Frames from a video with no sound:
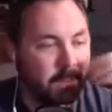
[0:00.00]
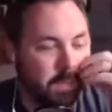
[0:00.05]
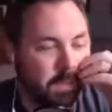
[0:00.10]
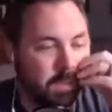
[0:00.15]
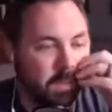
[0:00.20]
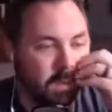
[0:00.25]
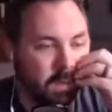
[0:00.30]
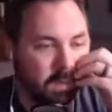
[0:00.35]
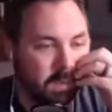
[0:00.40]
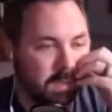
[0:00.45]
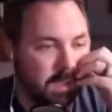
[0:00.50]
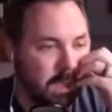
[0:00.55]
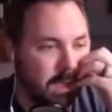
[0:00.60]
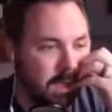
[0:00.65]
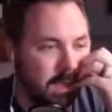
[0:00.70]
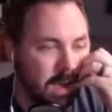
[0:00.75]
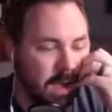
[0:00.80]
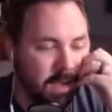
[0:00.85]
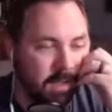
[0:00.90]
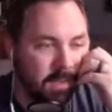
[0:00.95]
So it's
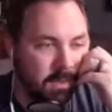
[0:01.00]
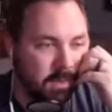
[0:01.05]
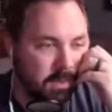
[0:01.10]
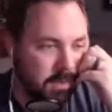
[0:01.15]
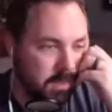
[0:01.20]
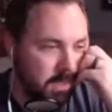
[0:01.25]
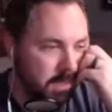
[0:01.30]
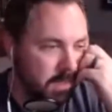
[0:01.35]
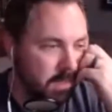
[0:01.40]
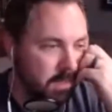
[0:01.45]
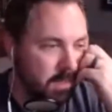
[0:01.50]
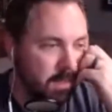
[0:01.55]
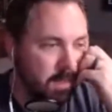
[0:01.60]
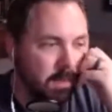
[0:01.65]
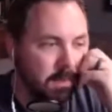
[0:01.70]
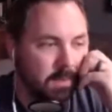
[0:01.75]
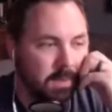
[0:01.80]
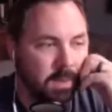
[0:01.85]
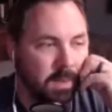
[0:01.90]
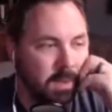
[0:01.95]
like now there's
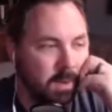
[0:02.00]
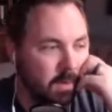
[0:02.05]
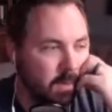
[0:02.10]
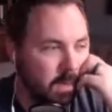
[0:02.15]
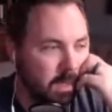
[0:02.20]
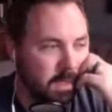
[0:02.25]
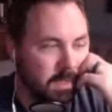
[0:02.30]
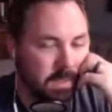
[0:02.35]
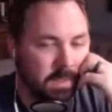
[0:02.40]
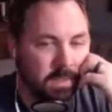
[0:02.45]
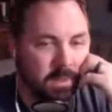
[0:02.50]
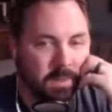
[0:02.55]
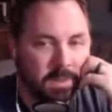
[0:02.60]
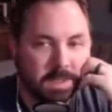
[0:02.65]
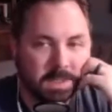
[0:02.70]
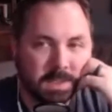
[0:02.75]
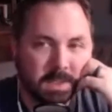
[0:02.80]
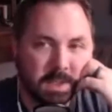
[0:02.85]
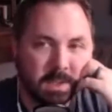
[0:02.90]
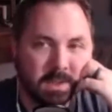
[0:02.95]
literally zero
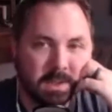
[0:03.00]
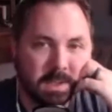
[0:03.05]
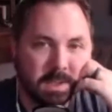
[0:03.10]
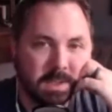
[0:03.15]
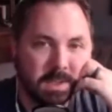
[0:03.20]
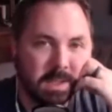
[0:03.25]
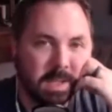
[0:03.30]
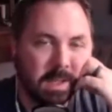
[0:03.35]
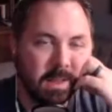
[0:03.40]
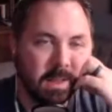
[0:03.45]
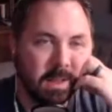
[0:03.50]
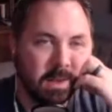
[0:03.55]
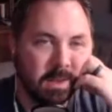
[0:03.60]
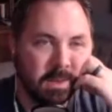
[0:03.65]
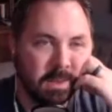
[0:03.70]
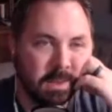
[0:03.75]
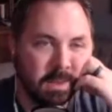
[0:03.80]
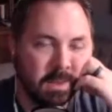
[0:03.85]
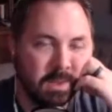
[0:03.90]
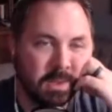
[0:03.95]
excuses, and
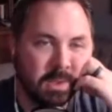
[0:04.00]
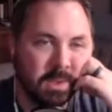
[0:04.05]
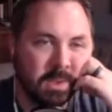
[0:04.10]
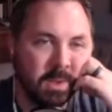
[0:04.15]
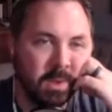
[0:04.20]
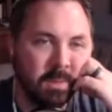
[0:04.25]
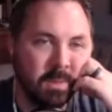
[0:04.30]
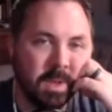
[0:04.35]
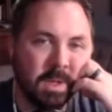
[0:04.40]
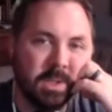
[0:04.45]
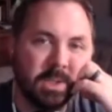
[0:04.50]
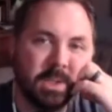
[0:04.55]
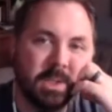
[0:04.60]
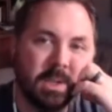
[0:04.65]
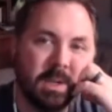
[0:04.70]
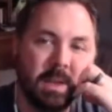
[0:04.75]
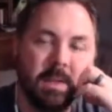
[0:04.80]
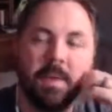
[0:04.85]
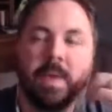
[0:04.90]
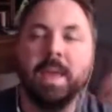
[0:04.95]
there's so
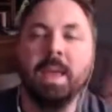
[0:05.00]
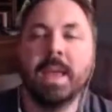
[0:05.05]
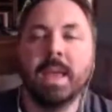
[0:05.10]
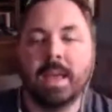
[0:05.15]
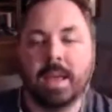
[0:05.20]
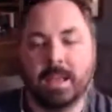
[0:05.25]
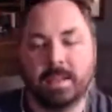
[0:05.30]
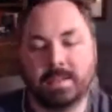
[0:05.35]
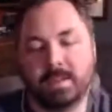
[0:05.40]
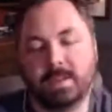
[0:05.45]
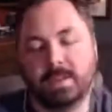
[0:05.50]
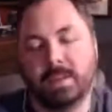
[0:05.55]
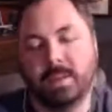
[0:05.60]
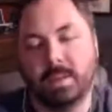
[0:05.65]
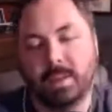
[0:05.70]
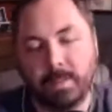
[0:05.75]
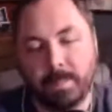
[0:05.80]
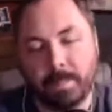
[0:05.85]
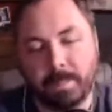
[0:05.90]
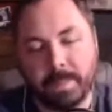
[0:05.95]
much.
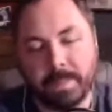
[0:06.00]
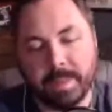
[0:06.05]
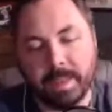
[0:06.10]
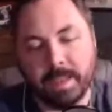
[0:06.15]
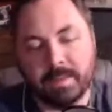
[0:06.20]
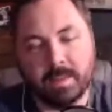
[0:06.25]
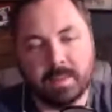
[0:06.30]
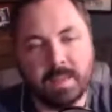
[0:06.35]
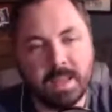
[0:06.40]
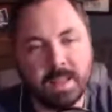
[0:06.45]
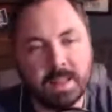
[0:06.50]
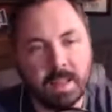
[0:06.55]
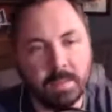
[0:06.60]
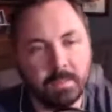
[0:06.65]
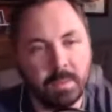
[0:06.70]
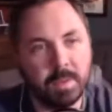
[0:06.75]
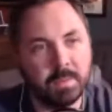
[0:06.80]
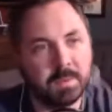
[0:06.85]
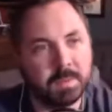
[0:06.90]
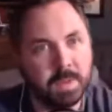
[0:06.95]
It's a thing that
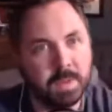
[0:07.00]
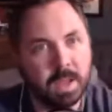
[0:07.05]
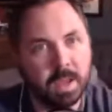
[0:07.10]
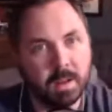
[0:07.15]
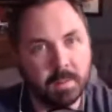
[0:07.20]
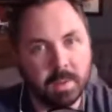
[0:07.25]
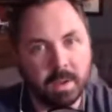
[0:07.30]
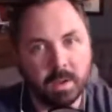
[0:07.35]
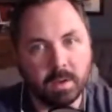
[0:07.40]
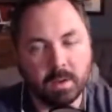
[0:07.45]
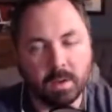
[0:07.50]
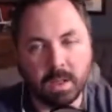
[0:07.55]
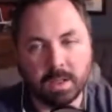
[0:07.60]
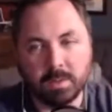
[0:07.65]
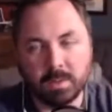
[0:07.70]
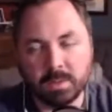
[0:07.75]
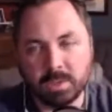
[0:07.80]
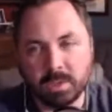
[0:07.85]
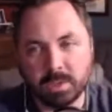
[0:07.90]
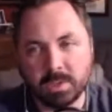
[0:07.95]
bums me out about.
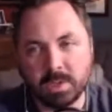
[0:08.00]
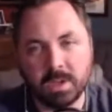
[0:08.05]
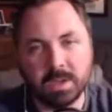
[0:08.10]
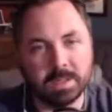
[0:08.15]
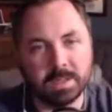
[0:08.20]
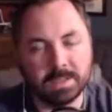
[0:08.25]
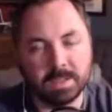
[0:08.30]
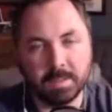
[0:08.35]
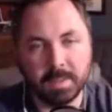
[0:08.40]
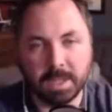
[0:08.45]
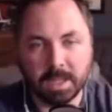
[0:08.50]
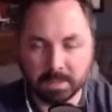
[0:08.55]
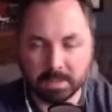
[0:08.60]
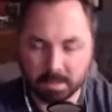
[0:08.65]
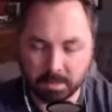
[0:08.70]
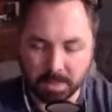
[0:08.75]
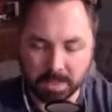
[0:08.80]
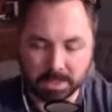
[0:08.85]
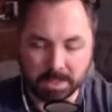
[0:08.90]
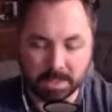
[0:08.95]
I was just talking to somebody
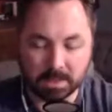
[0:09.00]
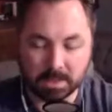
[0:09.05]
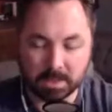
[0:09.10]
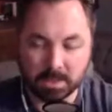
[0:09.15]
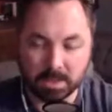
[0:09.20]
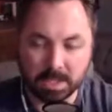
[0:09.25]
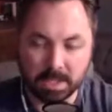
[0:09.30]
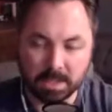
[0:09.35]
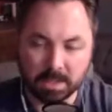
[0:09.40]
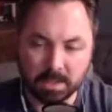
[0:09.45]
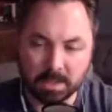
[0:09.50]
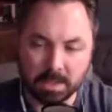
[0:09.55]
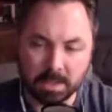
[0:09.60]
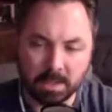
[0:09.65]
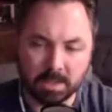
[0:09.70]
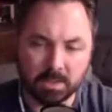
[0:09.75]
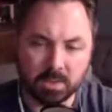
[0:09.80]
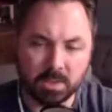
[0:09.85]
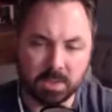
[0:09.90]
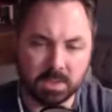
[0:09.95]
else about this.
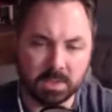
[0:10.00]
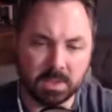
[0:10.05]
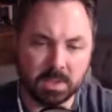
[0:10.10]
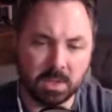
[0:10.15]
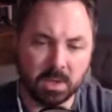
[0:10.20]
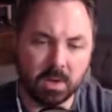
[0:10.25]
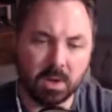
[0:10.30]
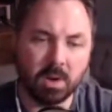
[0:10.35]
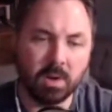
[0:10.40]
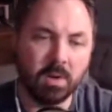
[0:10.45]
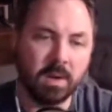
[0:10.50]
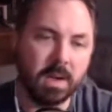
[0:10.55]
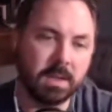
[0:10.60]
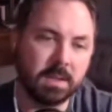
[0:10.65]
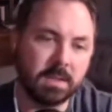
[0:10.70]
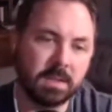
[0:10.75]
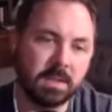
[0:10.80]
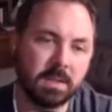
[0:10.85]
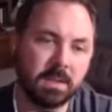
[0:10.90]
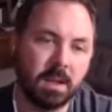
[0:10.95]
Is just the
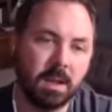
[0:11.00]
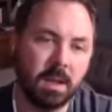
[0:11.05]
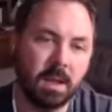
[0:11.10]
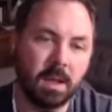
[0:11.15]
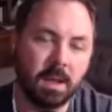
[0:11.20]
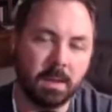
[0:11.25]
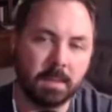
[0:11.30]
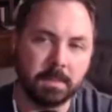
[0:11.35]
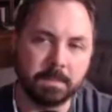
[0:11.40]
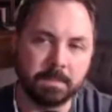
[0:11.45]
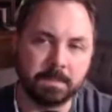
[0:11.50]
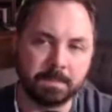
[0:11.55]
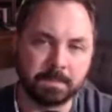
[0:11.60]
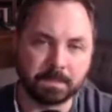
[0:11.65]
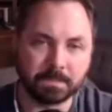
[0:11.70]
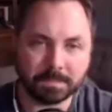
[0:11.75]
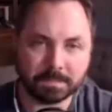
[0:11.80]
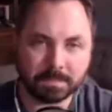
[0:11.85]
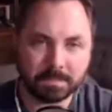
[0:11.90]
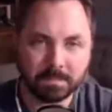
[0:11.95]
current
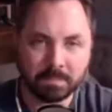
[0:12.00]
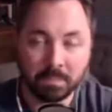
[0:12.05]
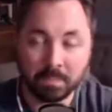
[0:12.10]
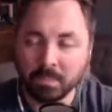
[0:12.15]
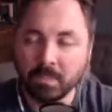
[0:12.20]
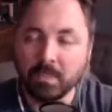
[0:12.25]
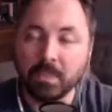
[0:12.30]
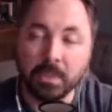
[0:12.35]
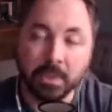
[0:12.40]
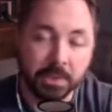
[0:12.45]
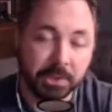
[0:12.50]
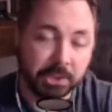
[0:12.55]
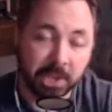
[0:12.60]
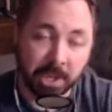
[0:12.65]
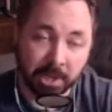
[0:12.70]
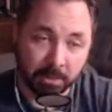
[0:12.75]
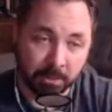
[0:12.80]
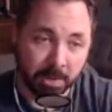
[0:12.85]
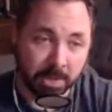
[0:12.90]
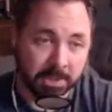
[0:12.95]
the
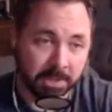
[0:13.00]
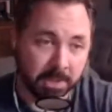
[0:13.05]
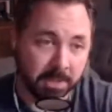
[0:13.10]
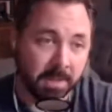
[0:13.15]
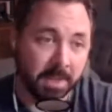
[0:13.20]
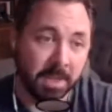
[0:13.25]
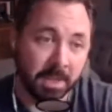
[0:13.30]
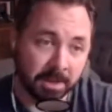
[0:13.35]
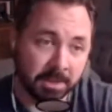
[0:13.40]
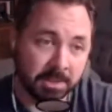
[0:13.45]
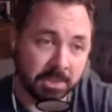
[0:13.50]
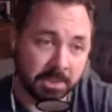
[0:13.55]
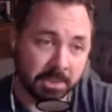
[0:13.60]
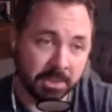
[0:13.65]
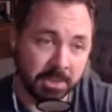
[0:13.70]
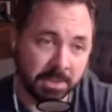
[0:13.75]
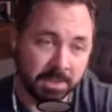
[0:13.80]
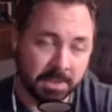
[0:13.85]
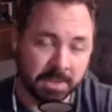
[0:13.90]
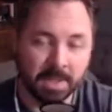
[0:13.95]
generation, the
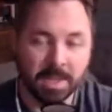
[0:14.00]
youngsters.